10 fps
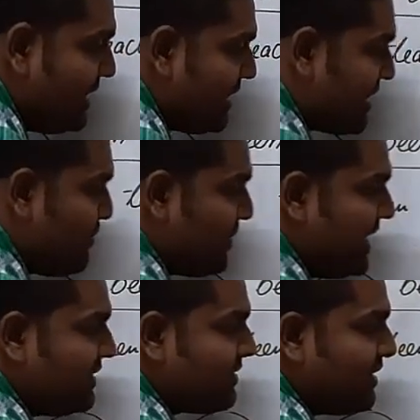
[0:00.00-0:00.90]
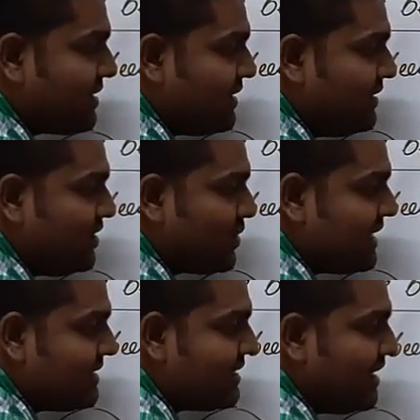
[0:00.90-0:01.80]
in the complete circle, you
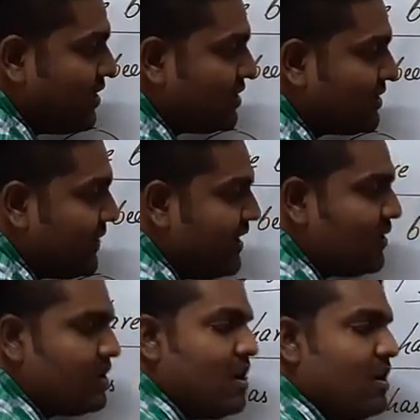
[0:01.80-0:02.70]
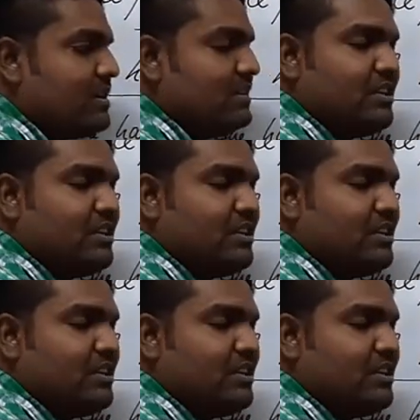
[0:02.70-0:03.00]
can see 3 o'clock,